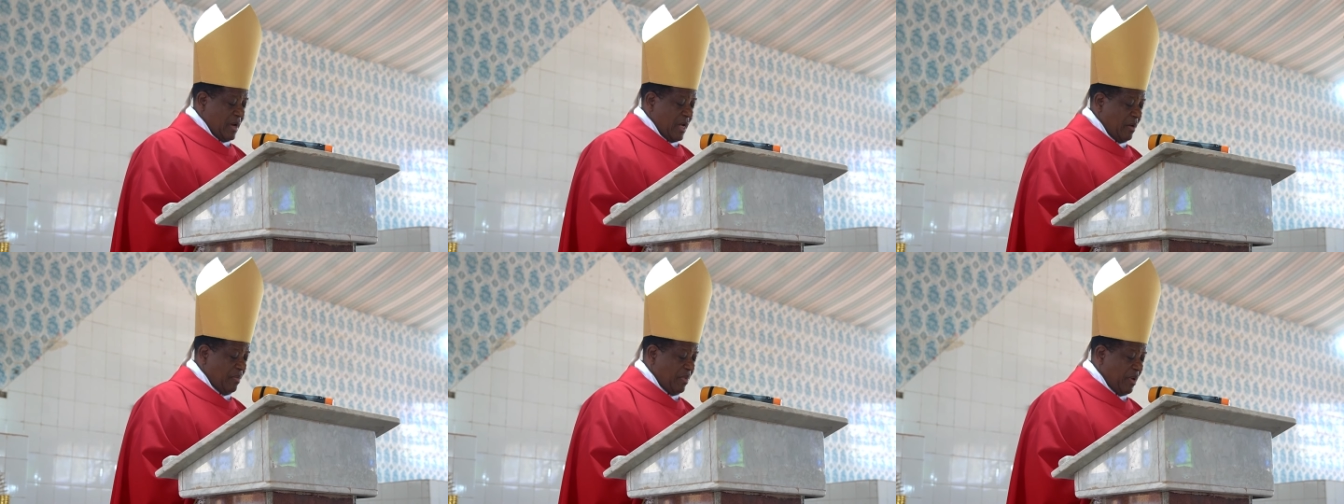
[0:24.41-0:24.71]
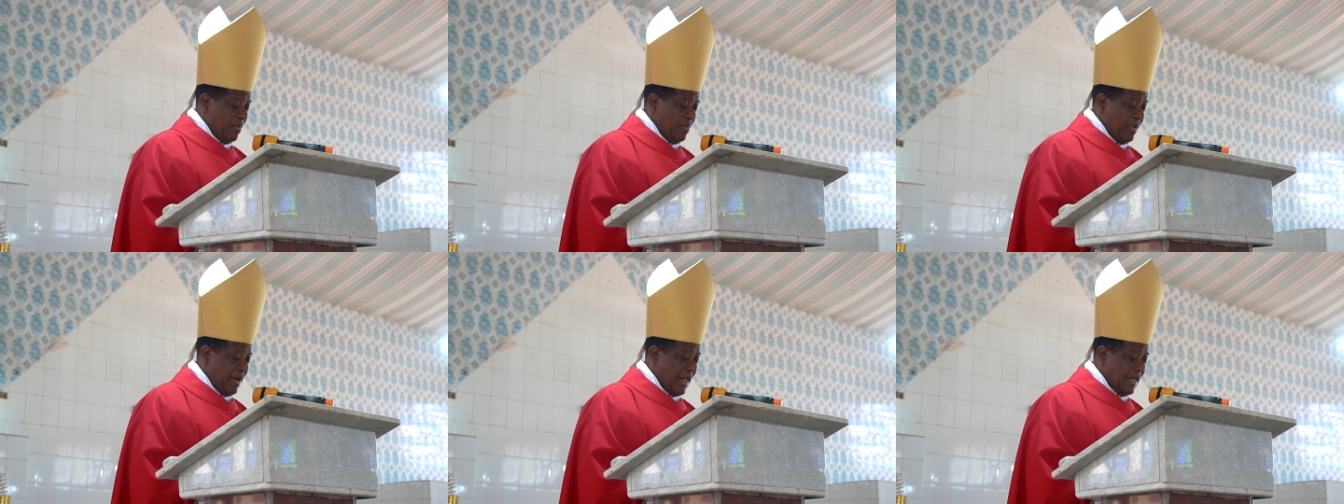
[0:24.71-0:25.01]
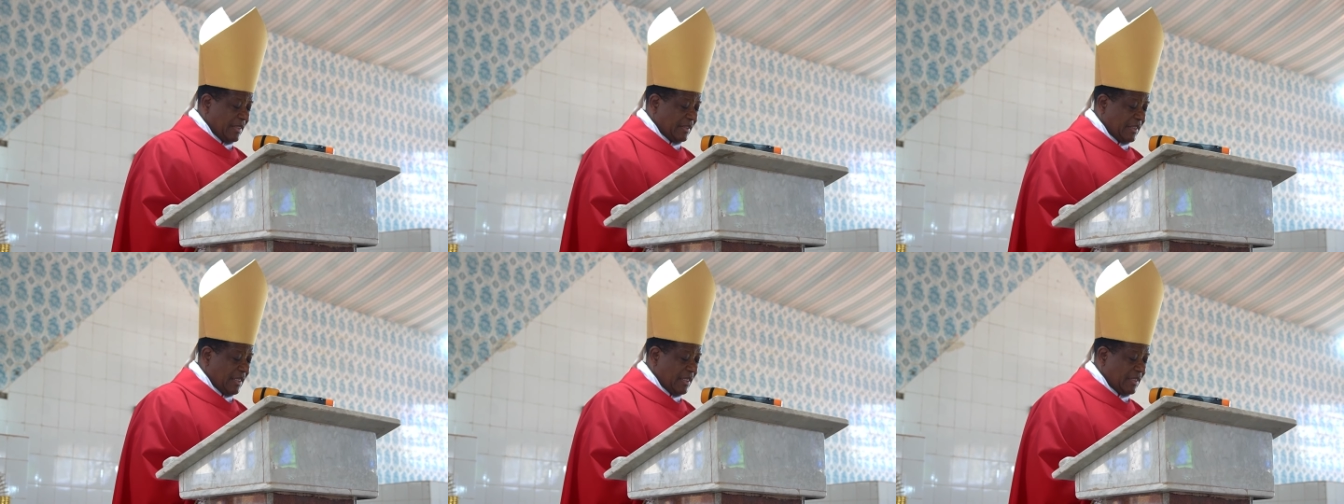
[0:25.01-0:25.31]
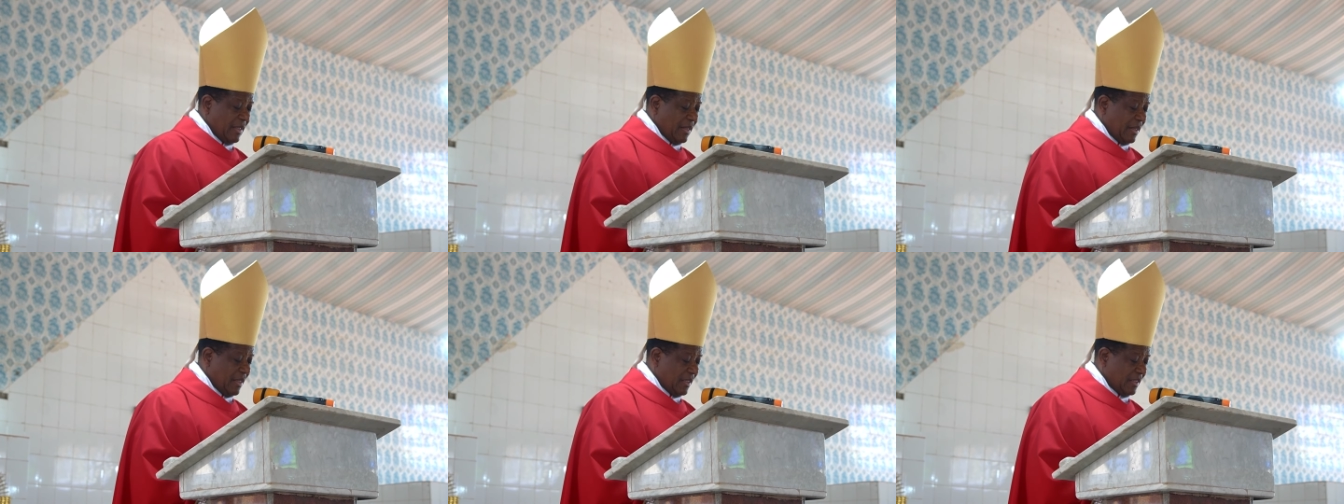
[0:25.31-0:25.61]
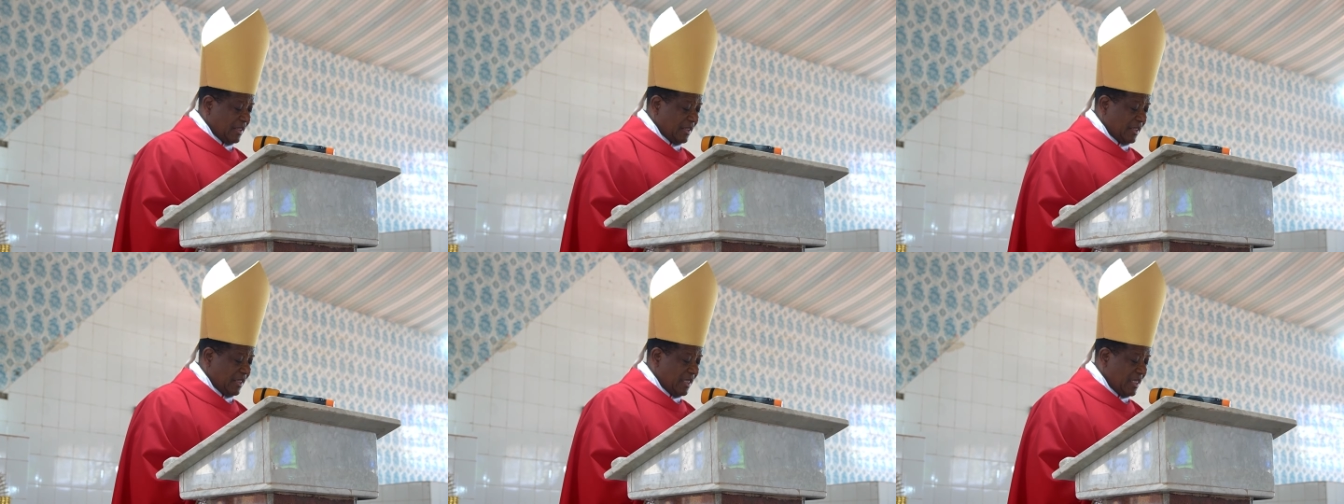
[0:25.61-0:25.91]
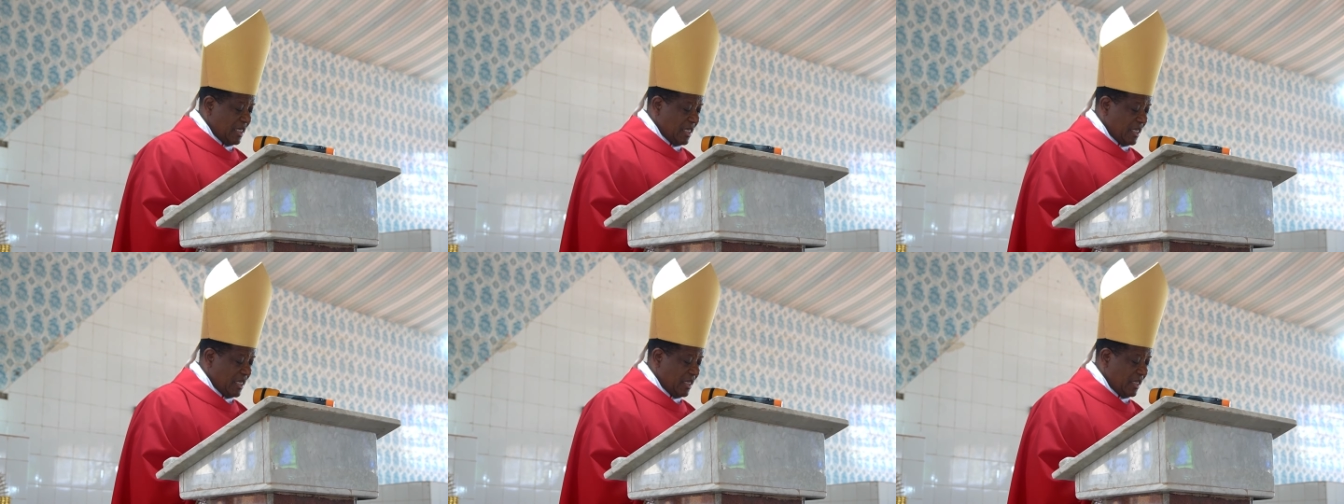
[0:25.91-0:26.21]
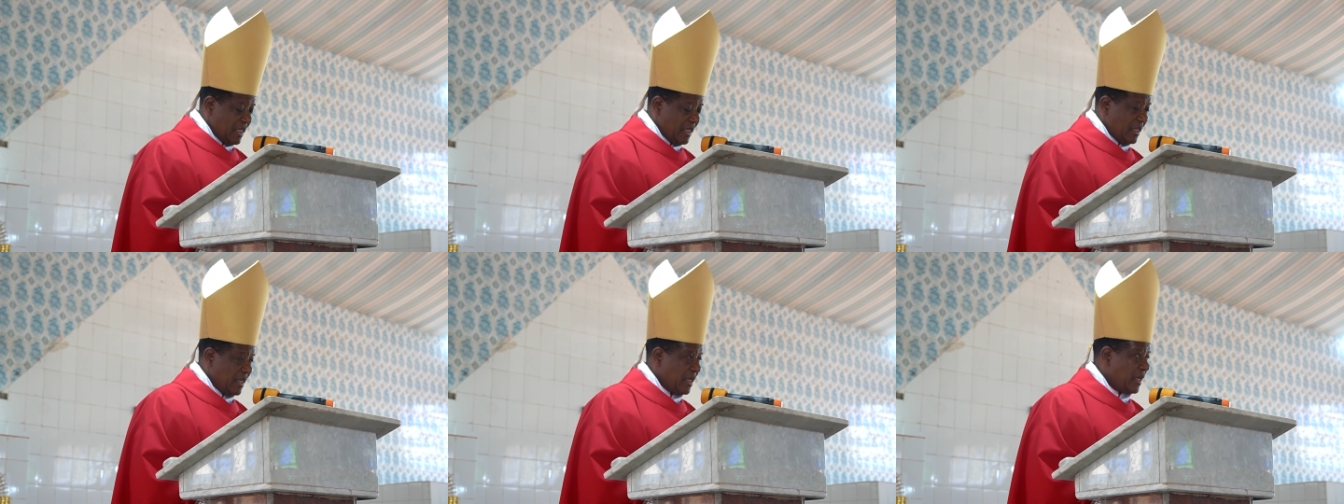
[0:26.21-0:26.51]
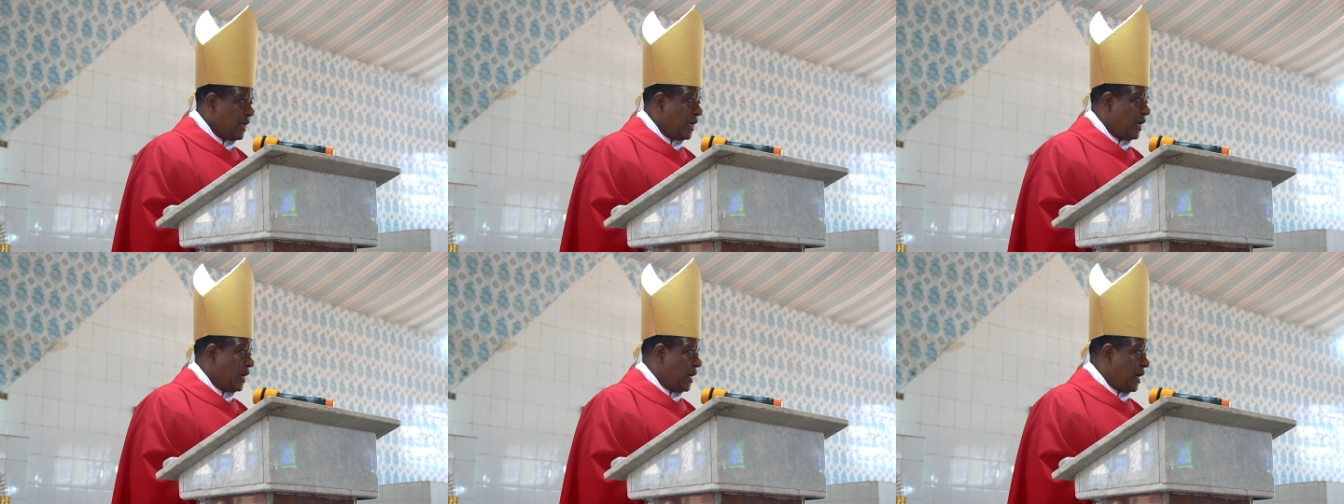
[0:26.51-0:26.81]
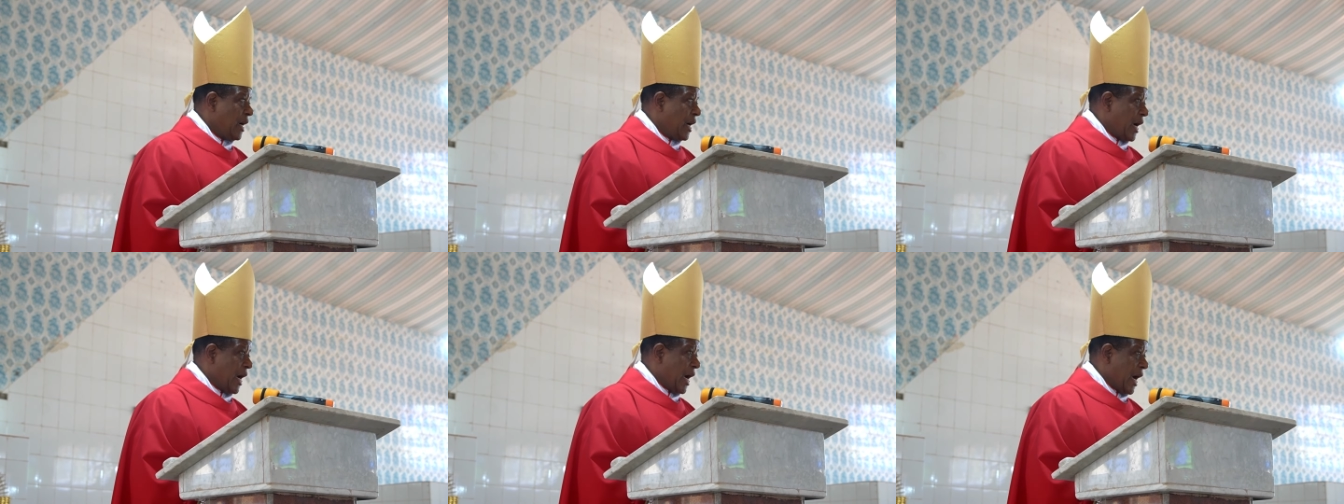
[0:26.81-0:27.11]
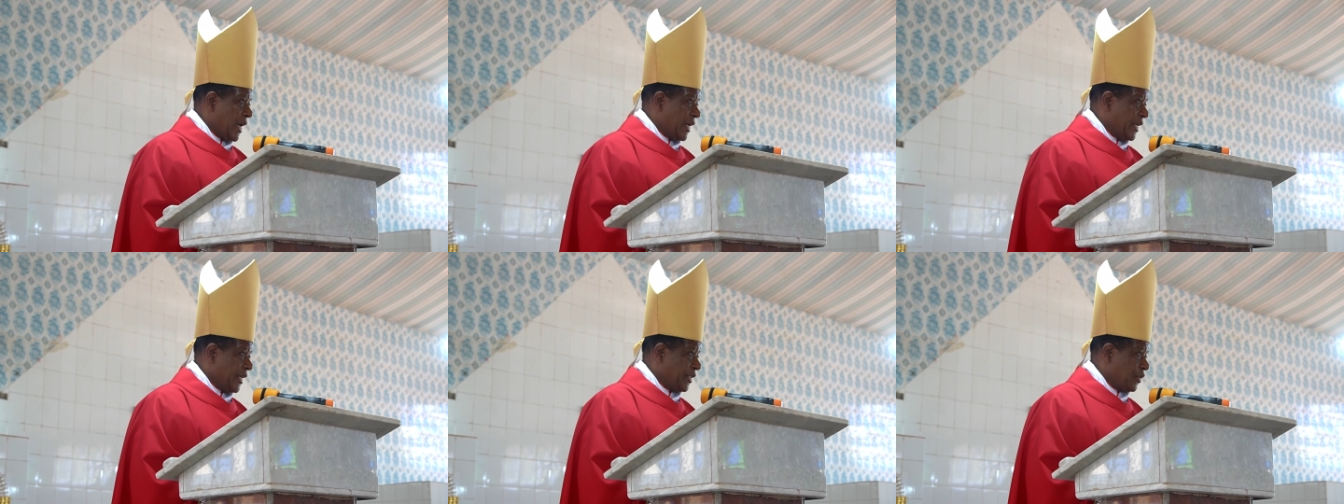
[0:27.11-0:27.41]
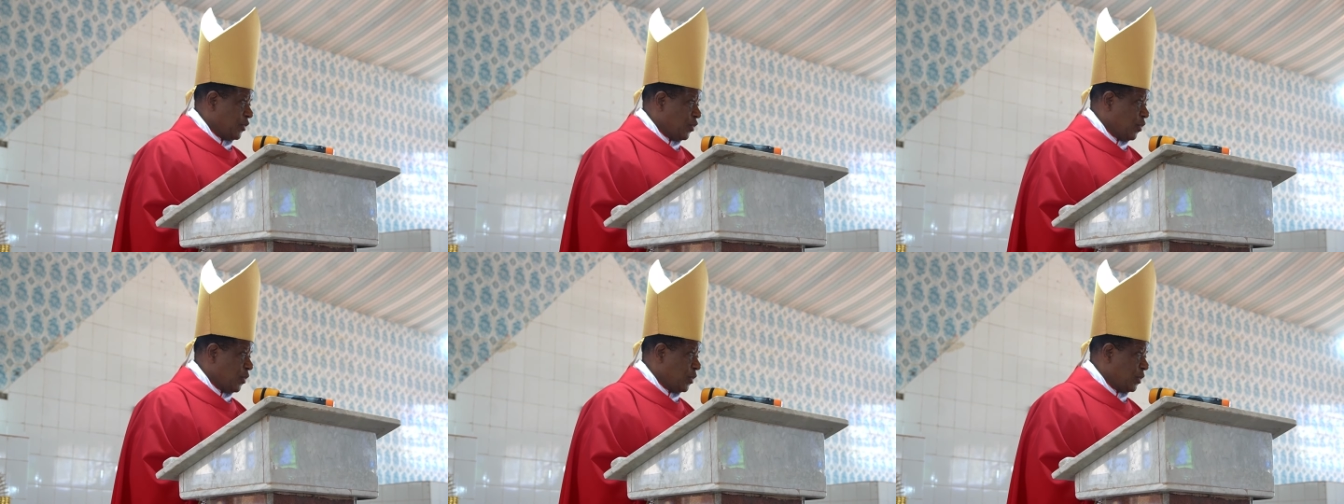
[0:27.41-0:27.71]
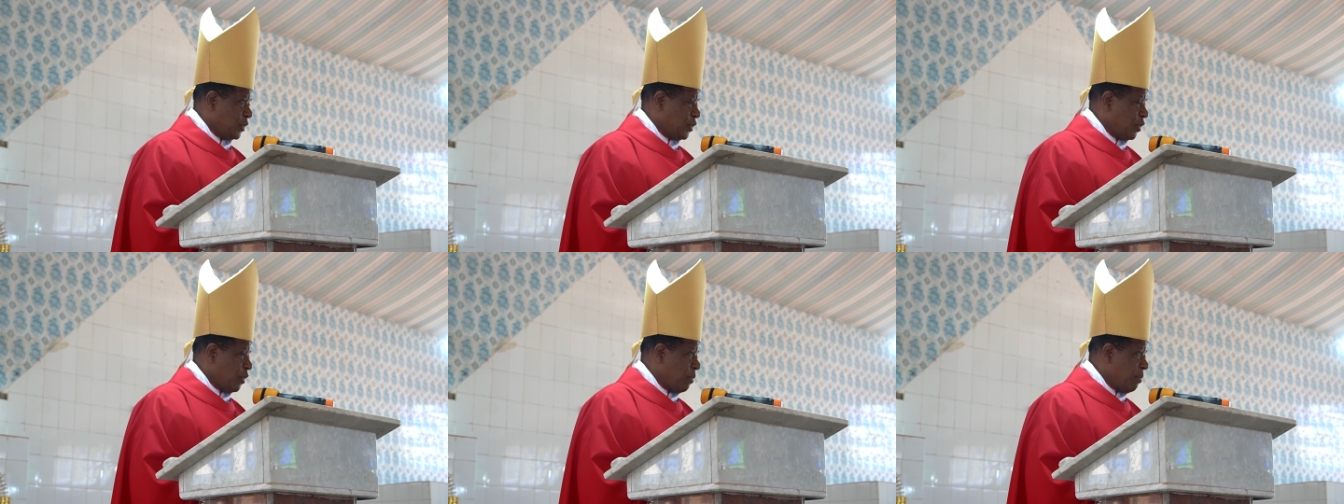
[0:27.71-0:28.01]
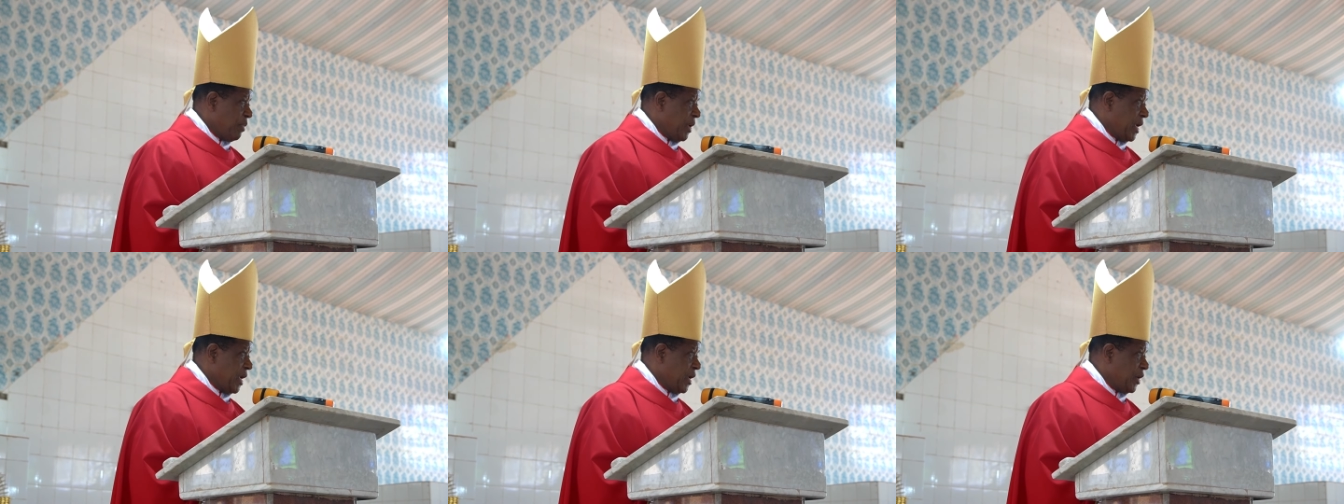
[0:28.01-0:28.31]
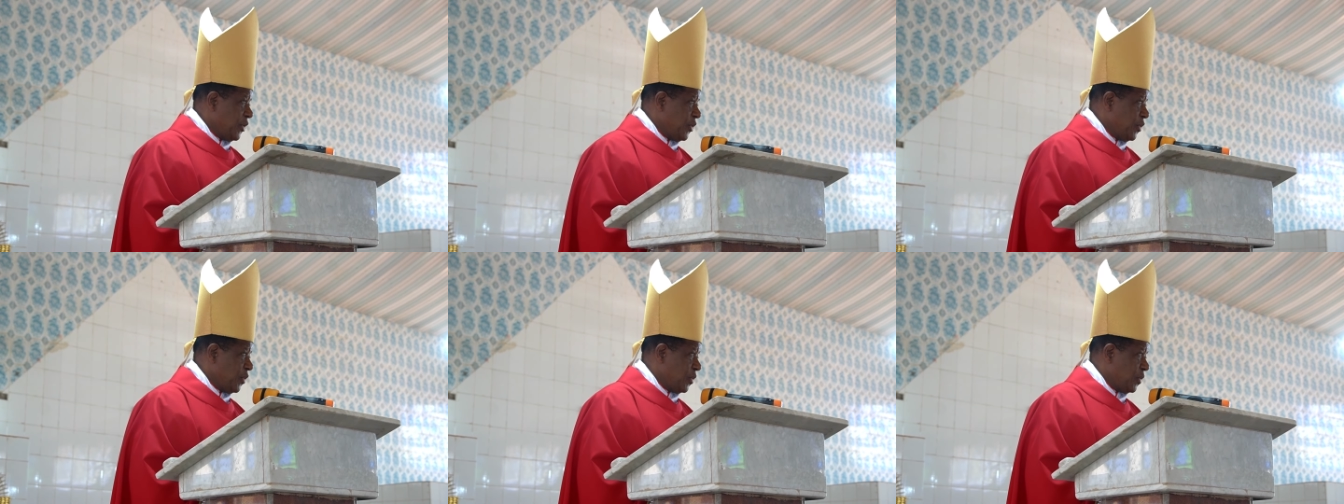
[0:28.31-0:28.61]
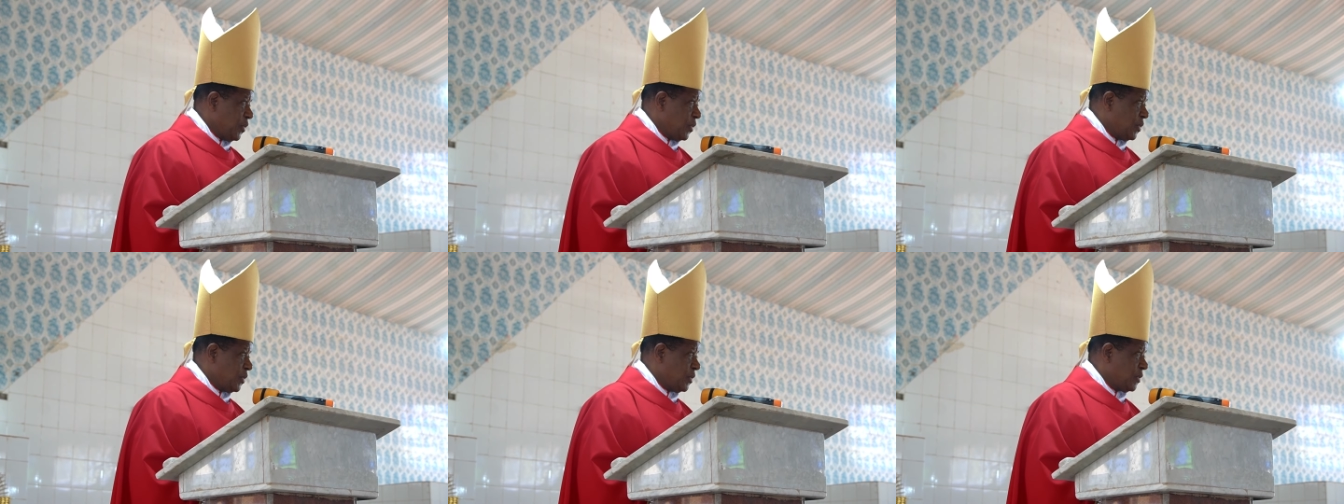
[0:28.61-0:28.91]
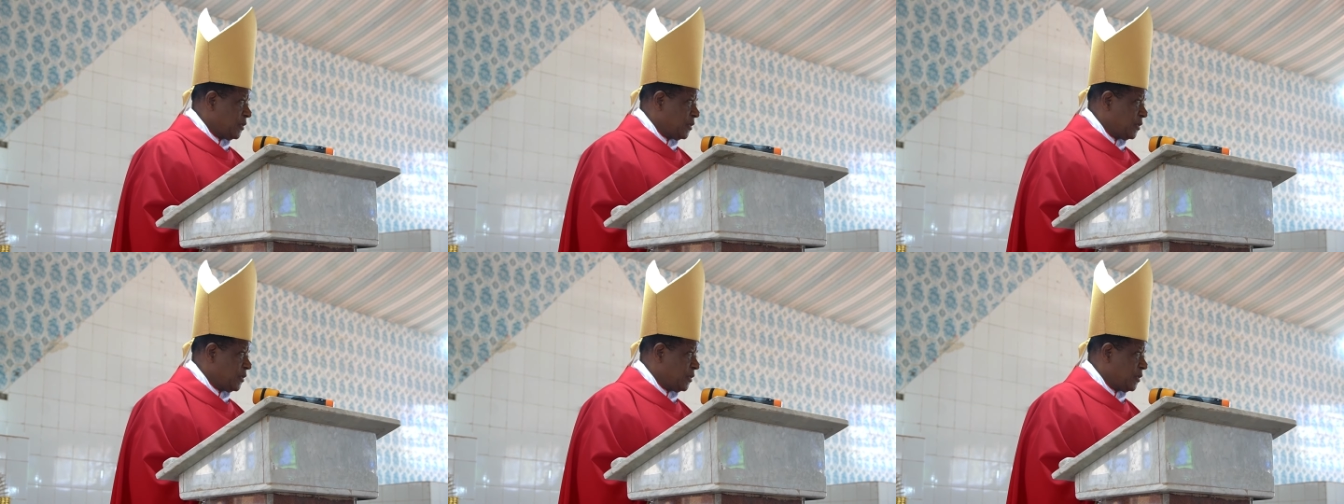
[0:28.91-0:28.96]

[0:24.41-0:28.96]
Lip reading: and be planted in the sea, and it would obey you.